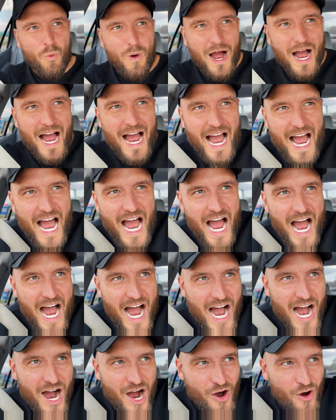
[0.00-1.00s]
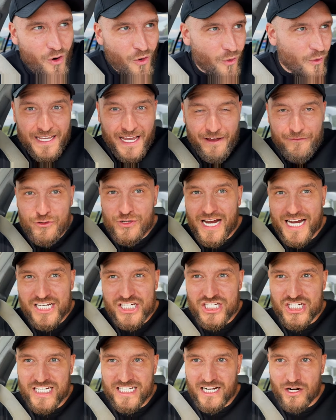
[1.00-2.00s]
Wow! Have you guys
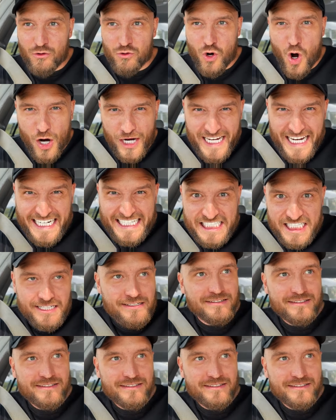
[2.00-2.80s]
seen a rocket